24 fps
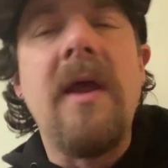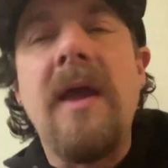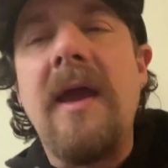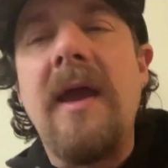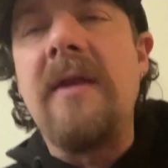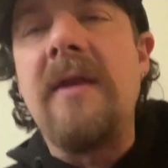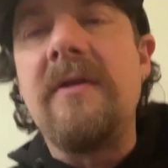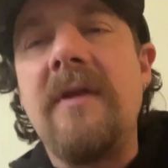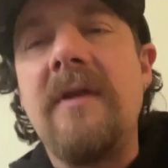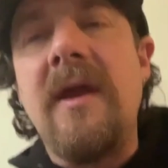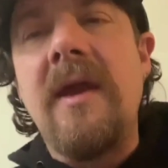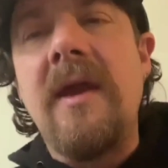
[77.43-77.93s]

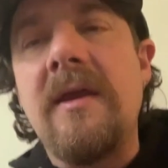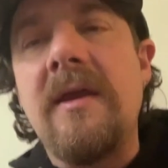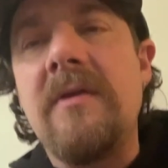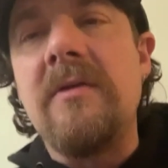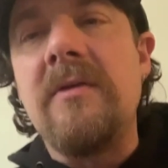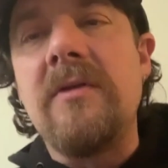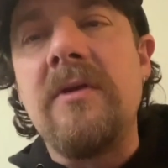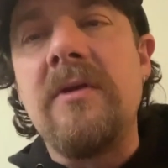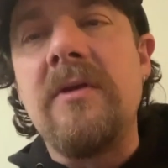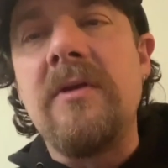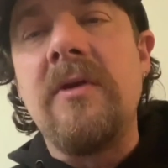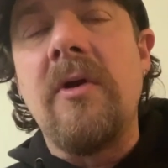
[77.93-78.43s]
And,
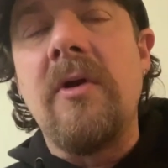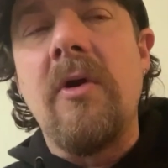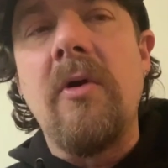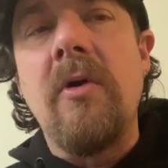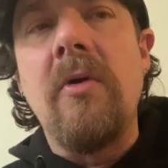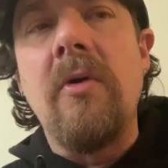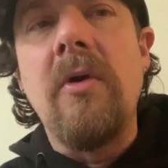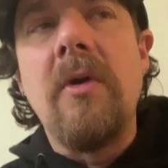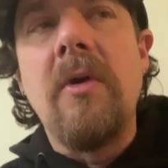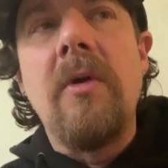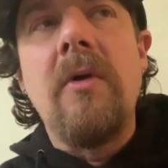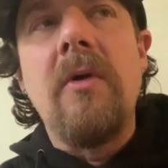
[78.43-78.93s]
and, you
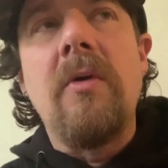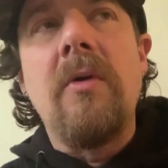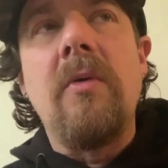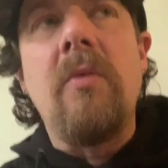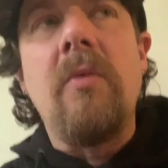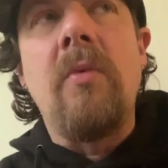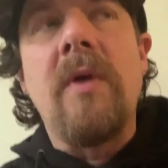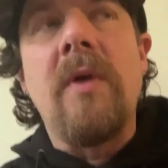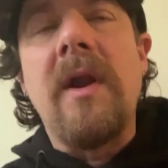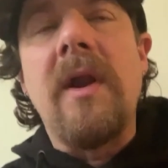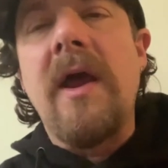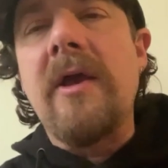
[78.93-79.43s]
know,
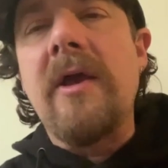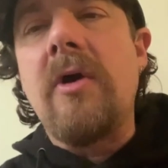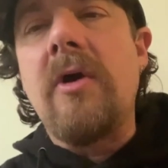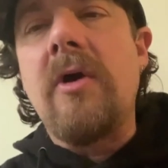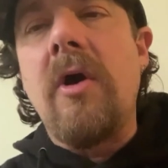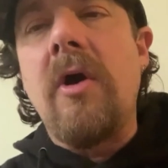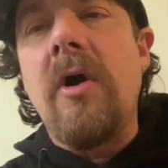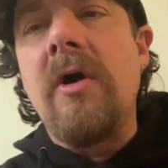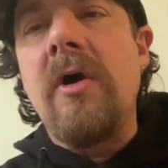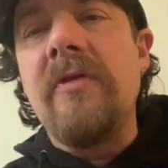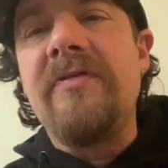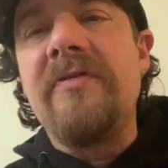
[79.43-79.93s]
when I
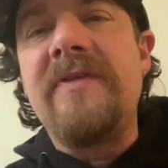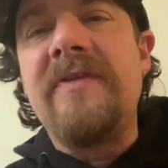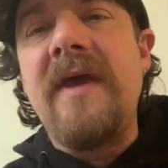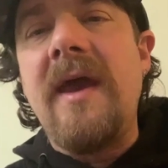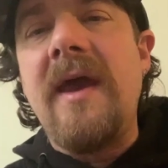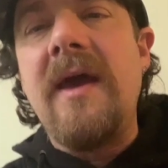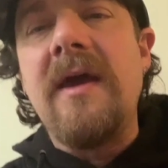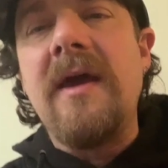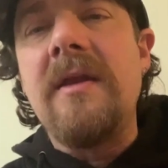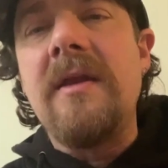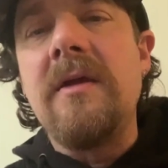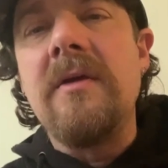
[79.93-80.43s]
called
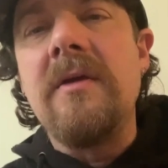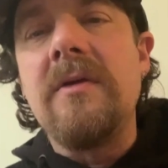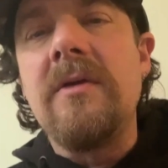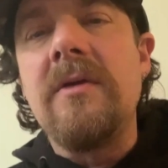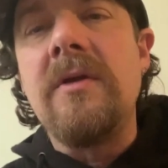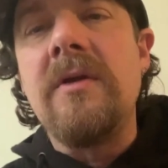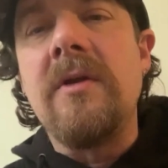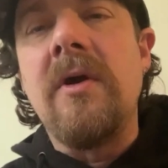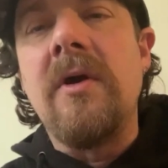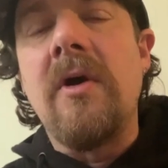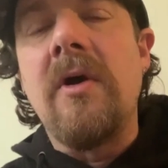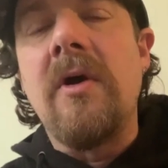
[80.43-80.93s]
Ted,
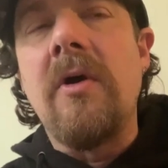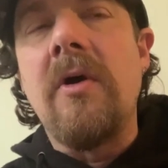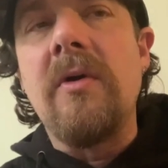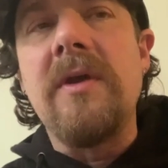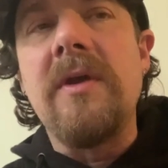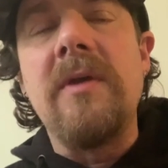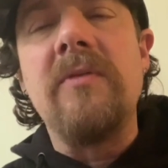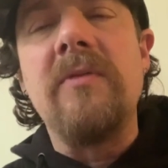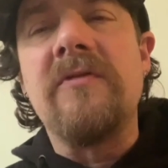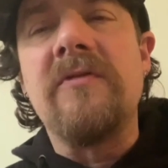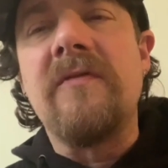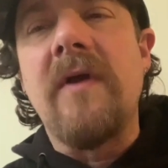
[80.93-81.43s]
you know,
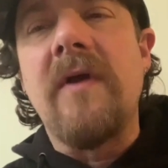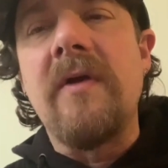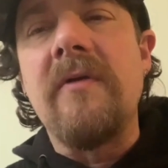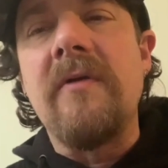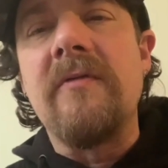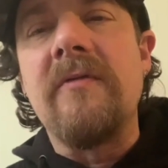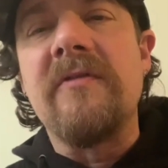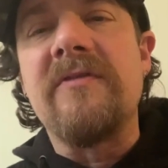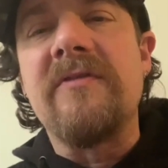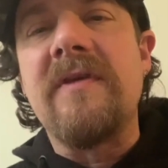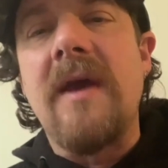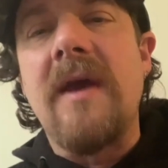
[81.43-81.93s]
he was very
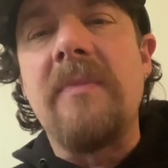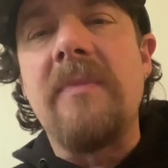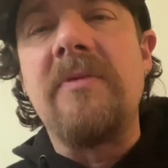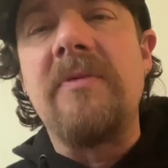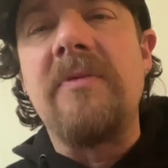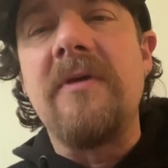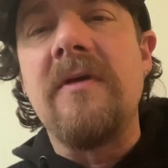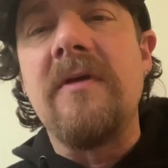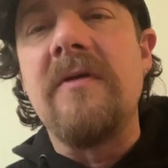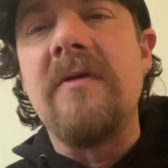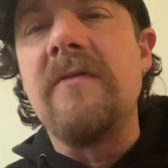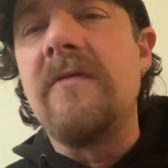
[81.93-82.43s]

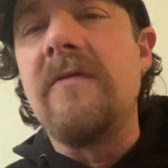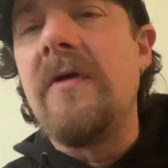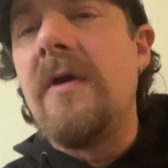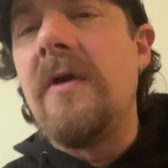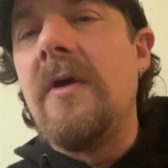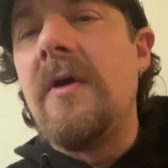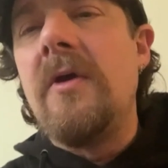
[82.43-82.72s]
receptive.